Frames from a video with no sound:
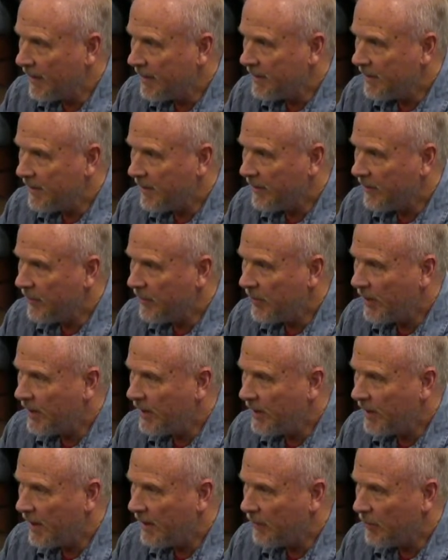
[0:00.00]
like the other
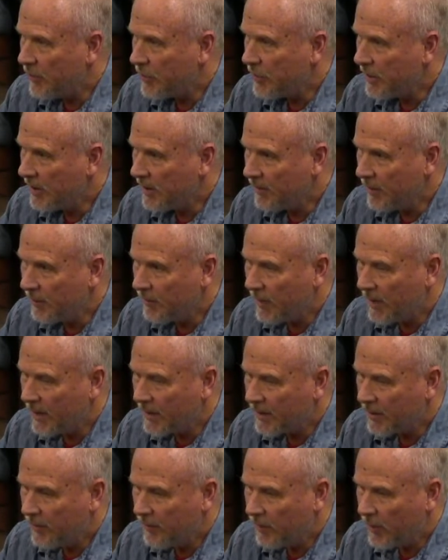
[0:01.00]
day, I was coming
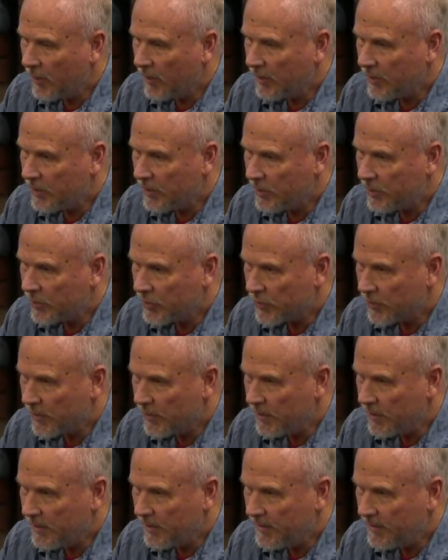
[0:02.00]
back on Margin
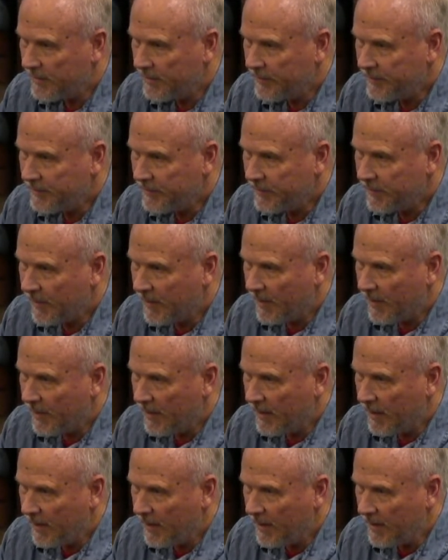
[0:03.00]
Street,
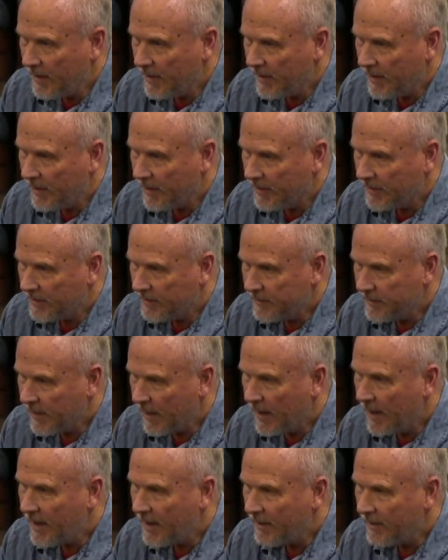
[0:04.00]
and
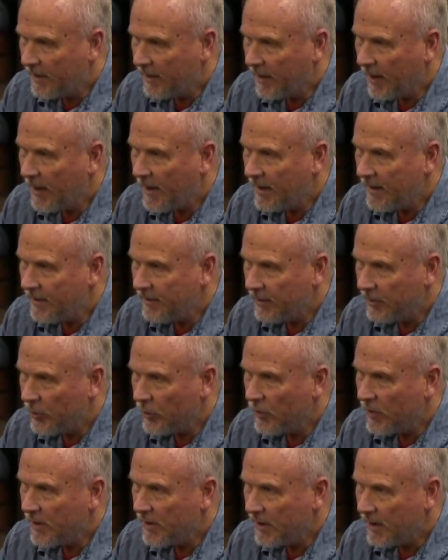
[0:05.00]
I had the light, the
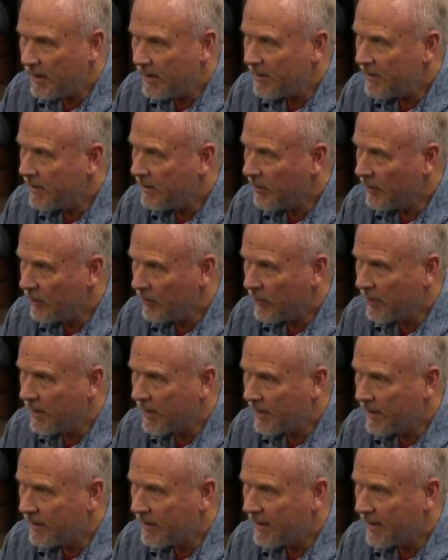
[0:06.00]
green light to go on
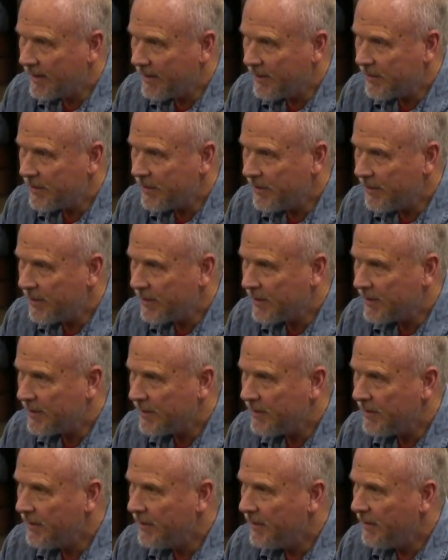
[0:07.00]
out
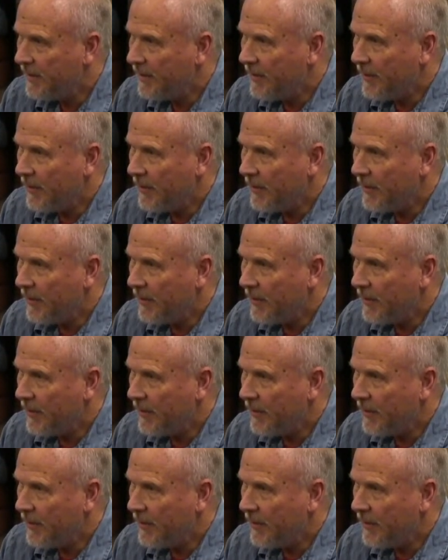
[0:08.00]
96.